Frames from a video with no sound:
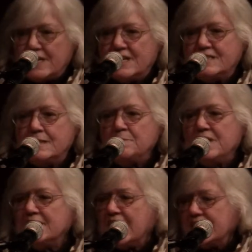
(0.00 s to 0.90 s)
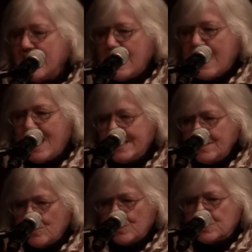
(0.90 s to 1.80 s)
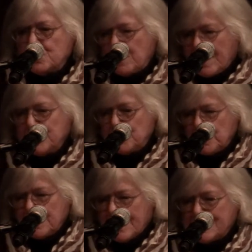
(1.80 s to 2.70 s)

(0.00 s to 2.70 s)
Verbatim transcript: And it's something that I noticed when I toured the